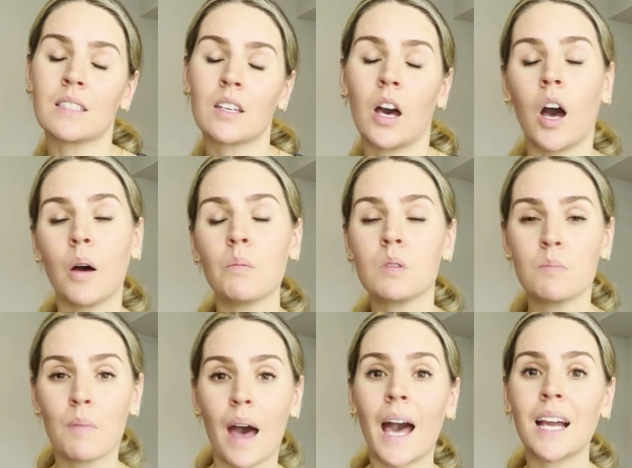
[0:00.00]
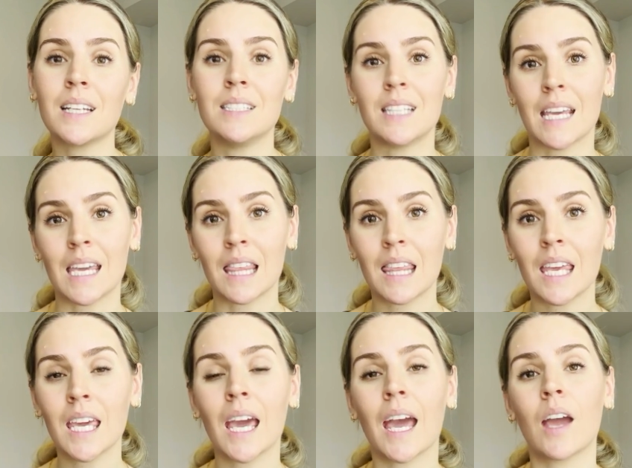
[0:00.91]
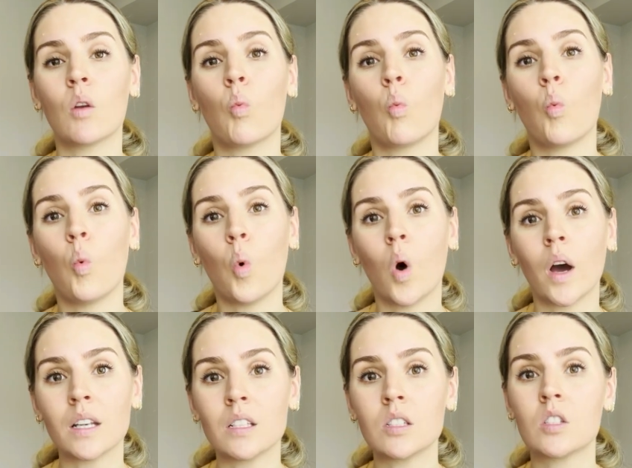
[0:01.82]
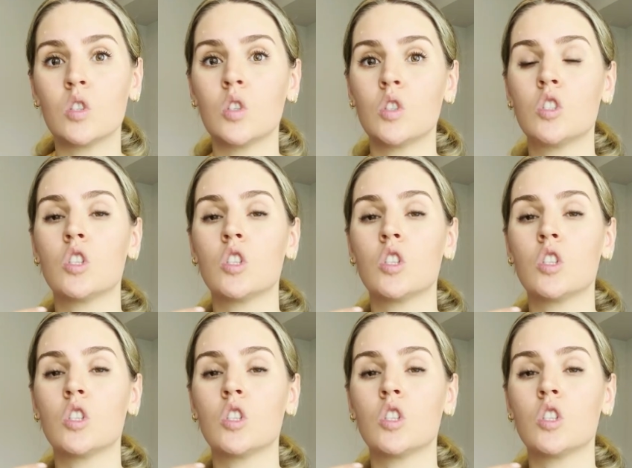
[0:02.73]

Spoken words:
comes back daily and wants